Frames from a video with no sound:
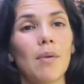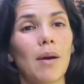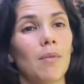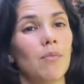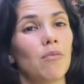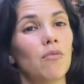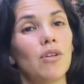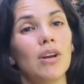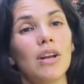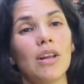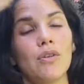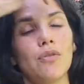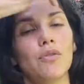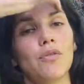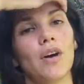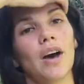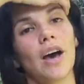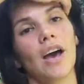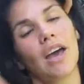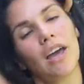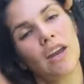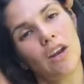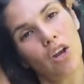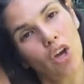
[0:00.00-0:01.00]
I'm really
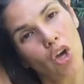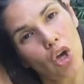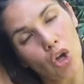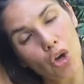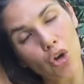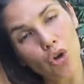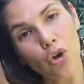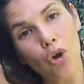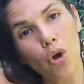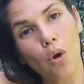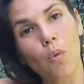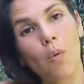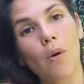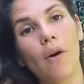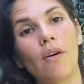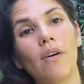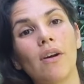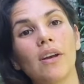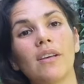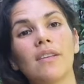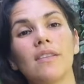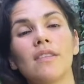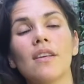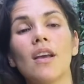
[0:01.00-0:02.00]
fine, no
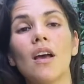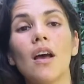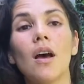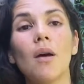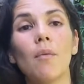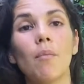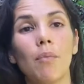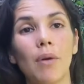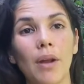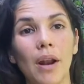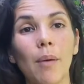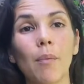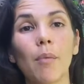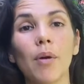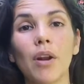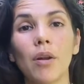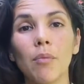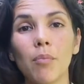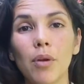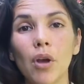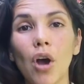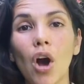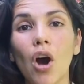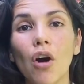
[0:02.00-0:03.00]
worries, but I'm going to
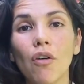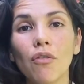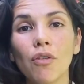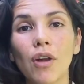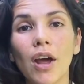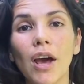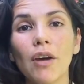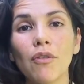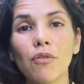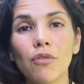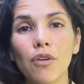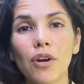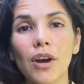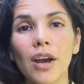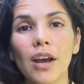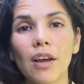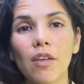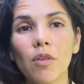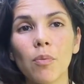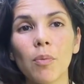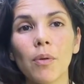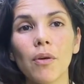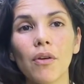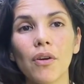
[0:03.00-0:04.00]
be offline for
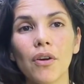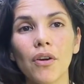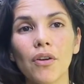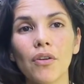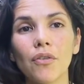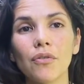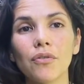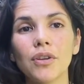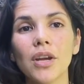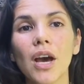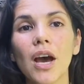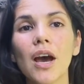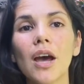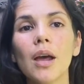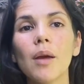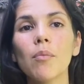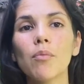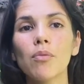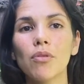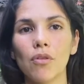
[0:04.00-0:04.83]
X period of time.